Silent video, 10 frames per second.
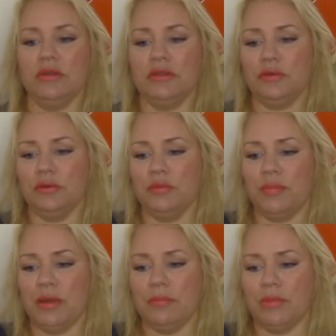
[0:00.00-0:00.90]
through the
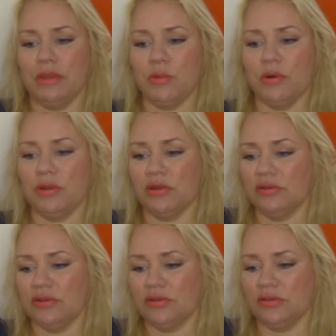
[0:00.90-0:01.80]
pump anymore,
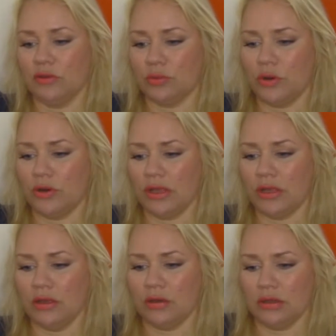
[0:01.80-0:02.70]
because it's not working.